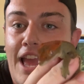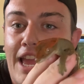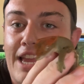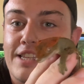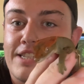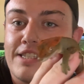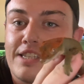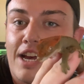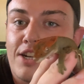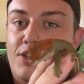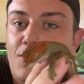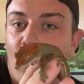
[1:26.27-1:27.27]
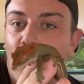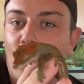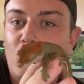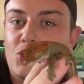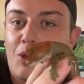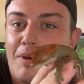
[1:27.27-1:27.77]
He is such an
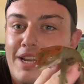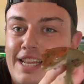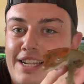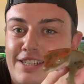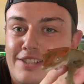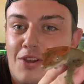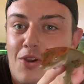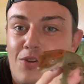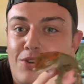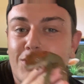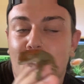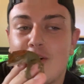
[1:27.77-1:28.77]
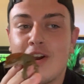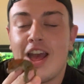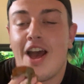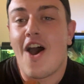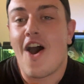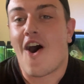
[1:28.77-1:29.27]
awesome little dude. So
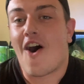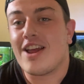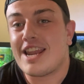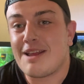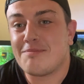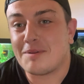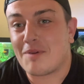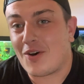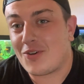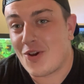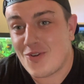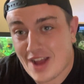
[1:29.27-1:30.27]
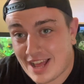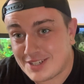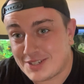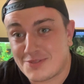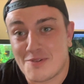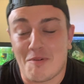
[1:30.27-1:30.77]
I named him after
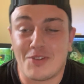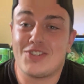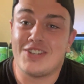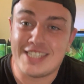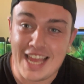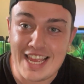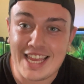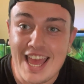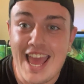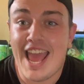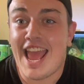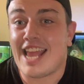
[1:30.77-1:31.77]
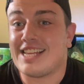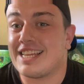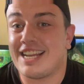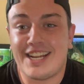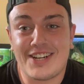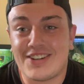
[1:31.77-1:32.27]
Randall from Monsters Inc. He's a
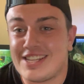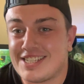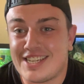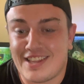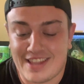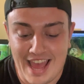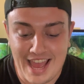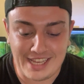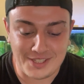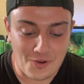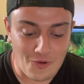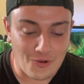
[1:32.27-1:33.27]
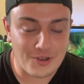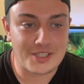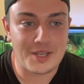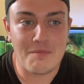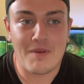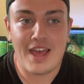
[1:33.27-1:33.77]
little lizard in there. He's
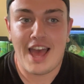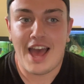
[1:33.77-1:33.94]
awesome.